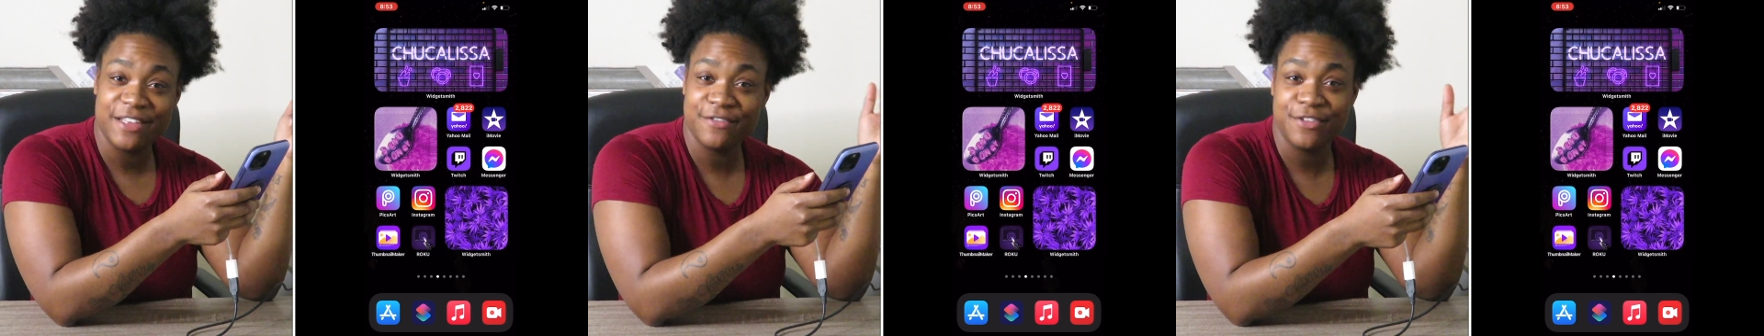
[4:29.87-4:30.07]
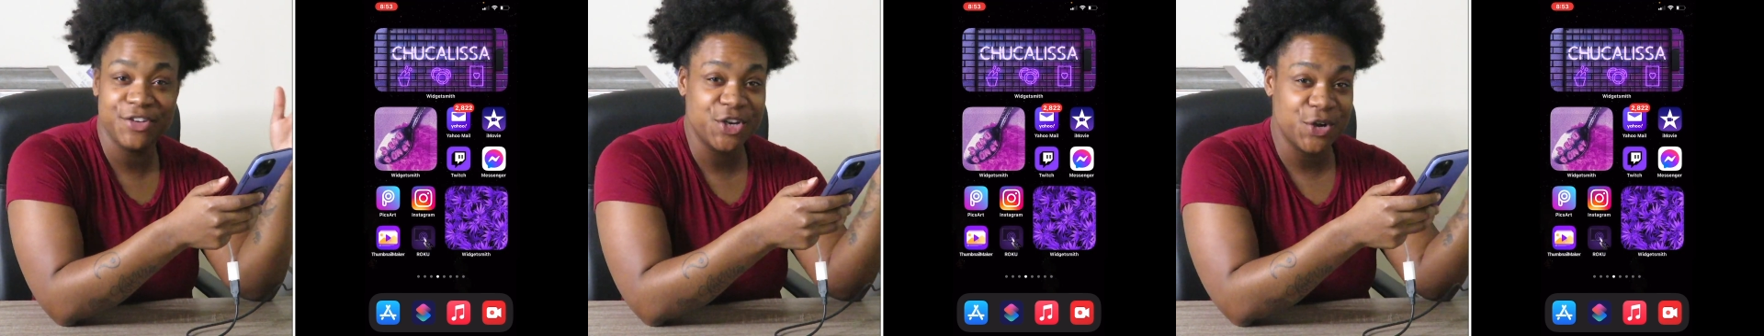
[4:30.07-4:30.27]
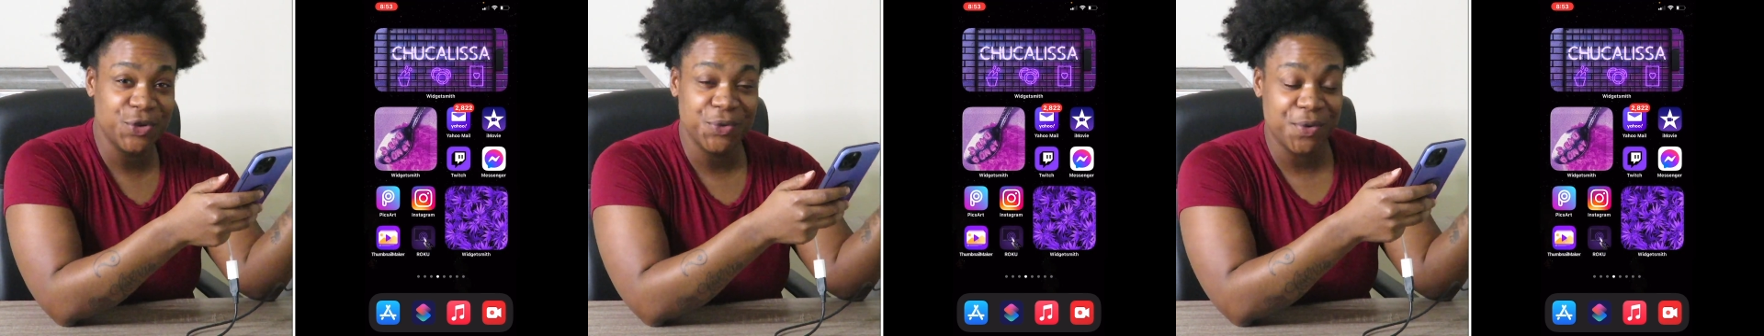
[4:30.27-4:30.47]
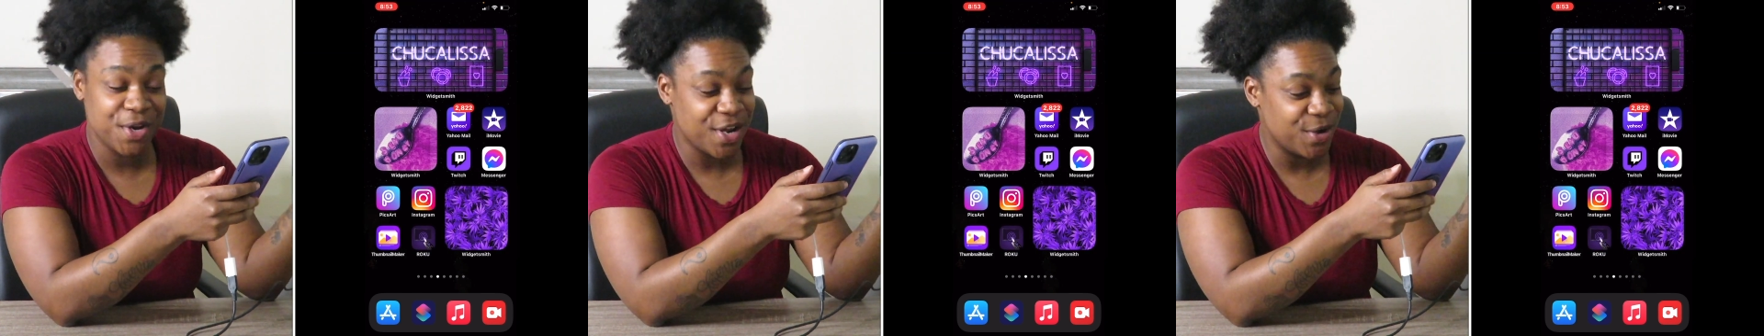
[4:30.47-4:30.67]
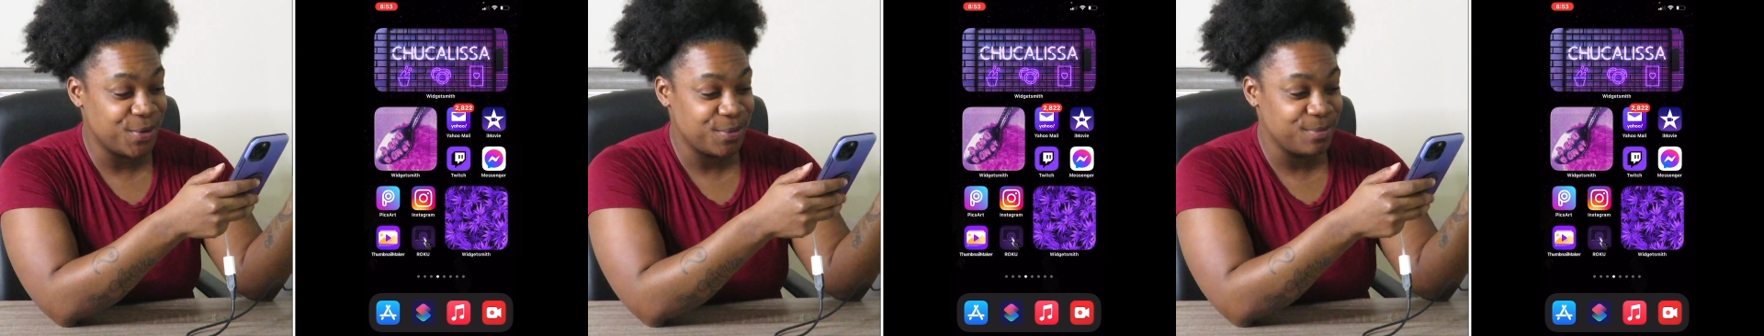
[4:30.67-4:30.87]
If you know, you
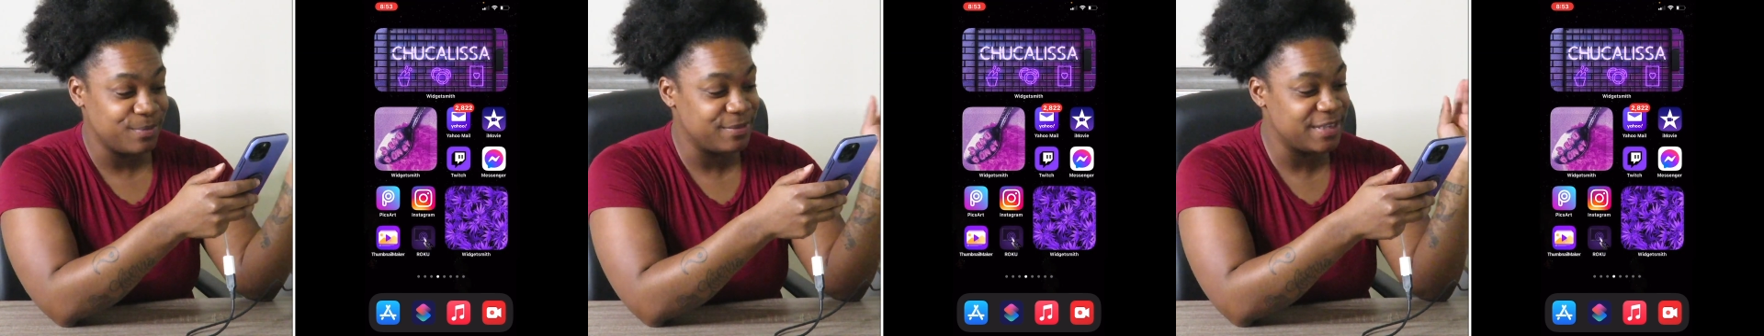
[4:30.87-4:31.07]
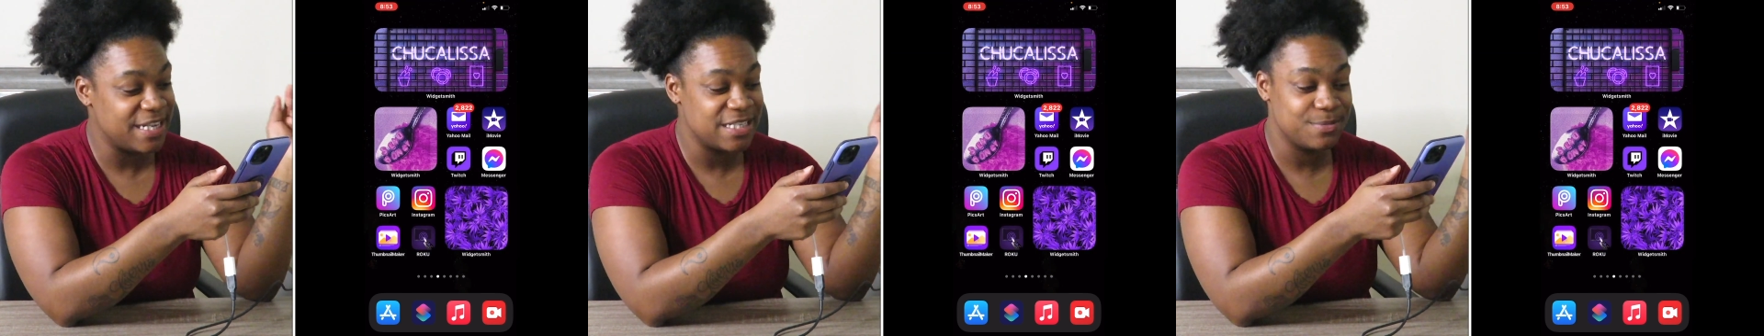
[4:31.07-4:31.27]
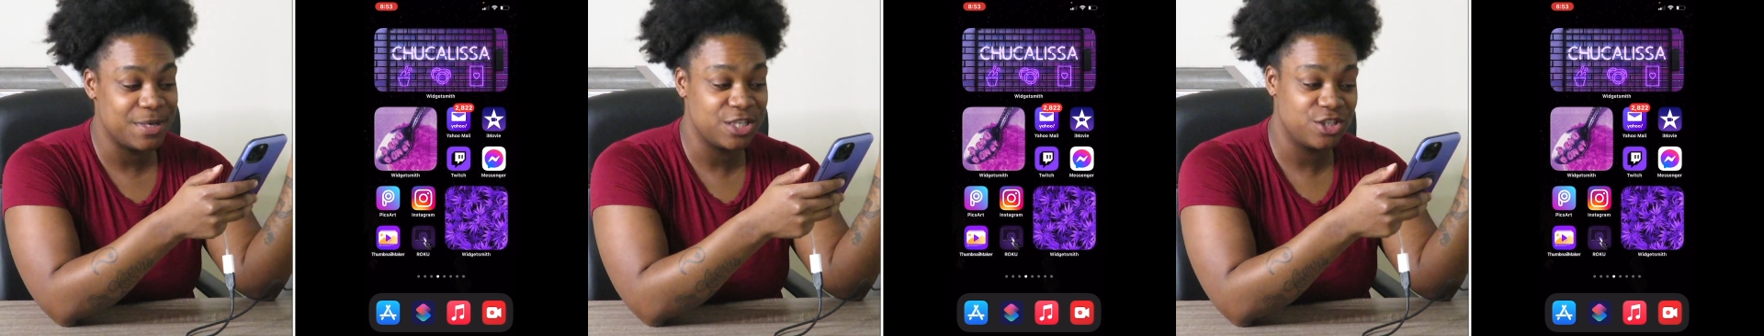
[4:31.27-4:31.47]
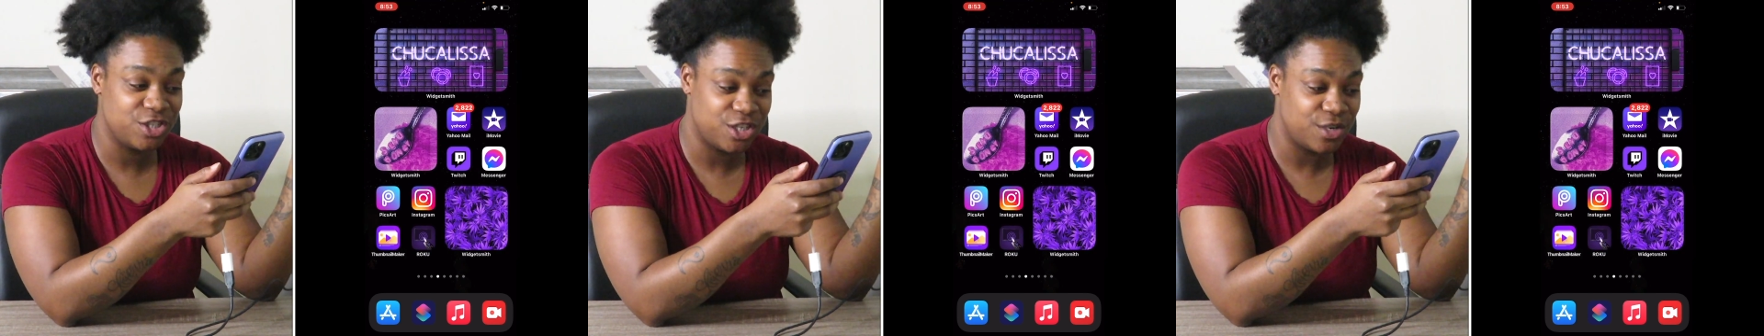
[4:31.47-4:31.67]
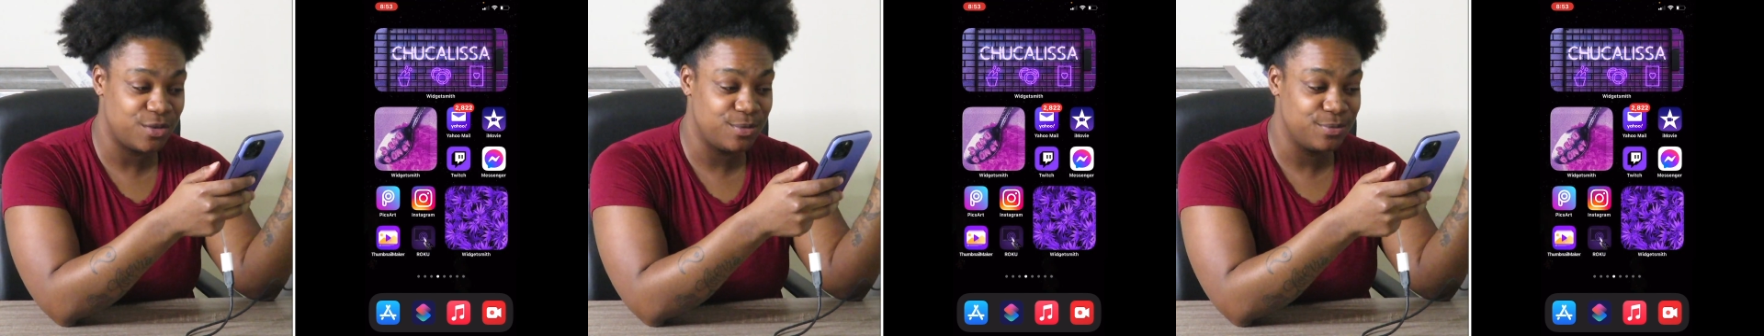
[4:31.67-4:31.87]
know. That's my
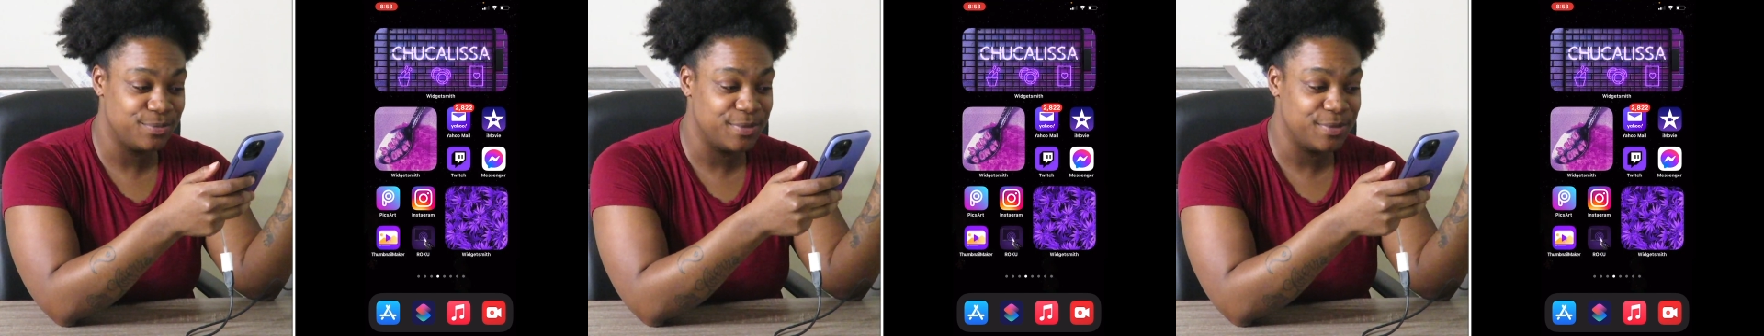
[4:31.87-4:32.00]
show.